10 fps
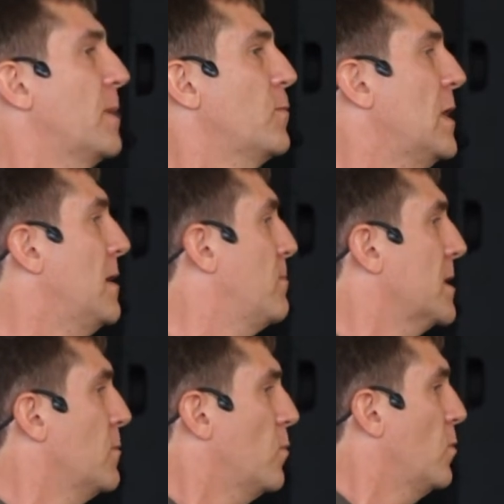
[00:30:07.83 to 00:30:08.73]
but we but
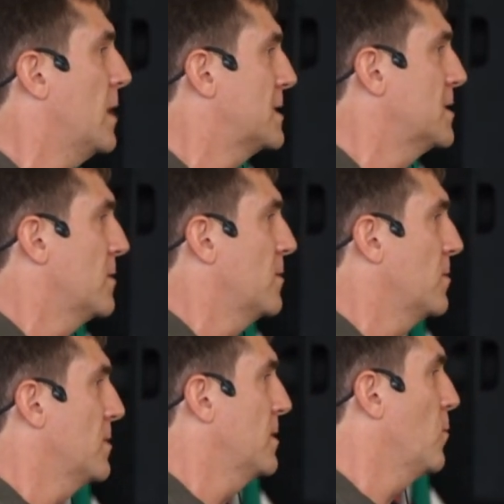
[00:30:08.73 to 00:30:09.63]
it's
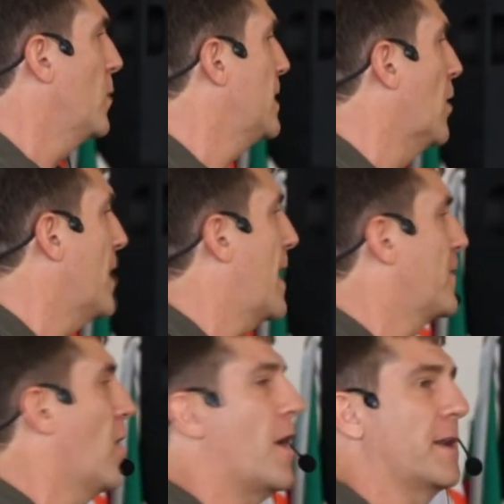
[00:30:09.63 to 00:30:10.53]
we don't have
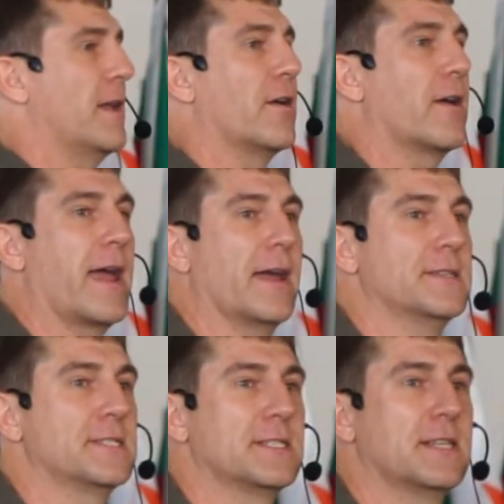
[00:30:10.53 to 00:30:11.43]
God in our
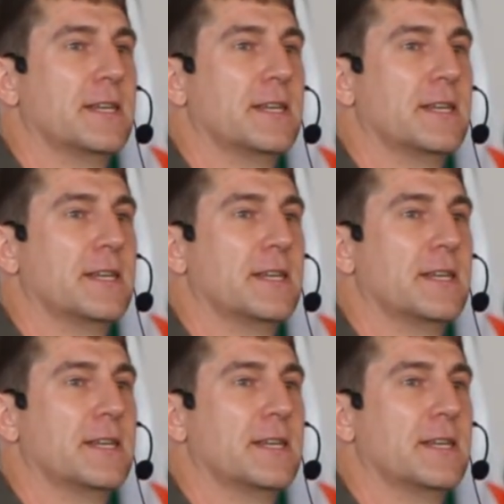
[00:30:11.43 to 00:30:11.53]
hands.